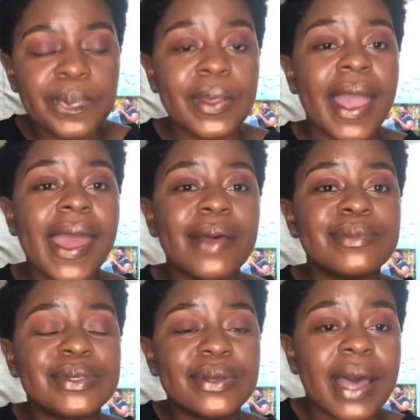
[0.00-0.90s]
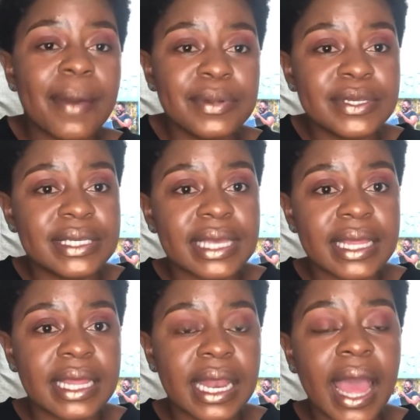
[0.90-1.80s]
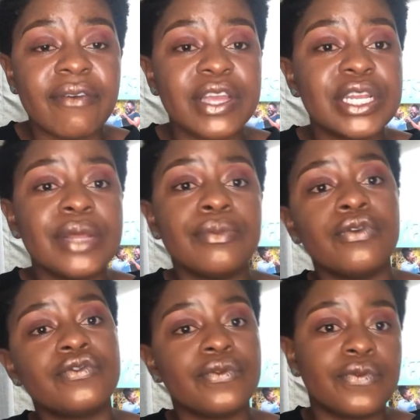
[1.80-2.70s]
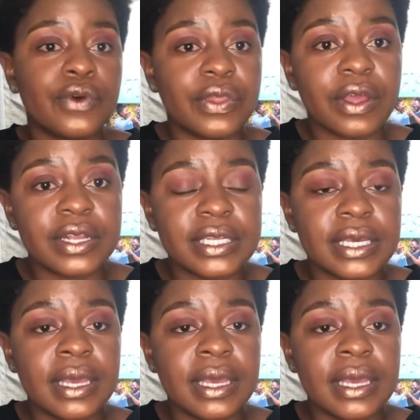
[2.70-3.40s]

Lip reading: And I'm so happy to say that I've actually moved to 4:30.